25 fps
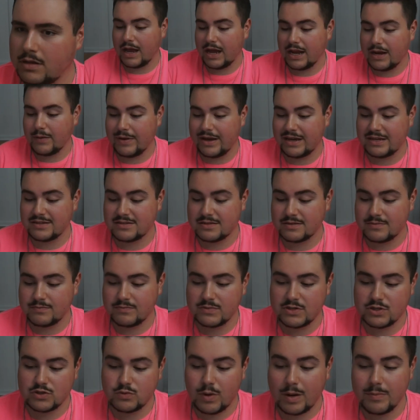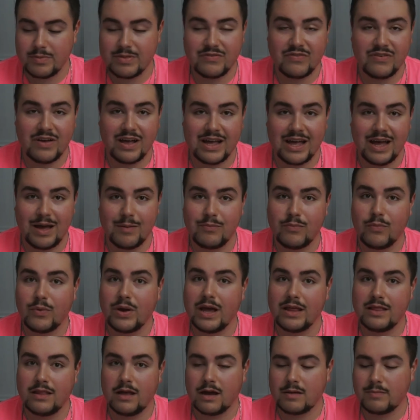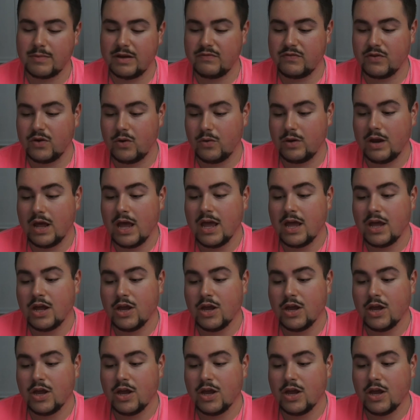Anyways, swipe the fuck up. We unlock my phone.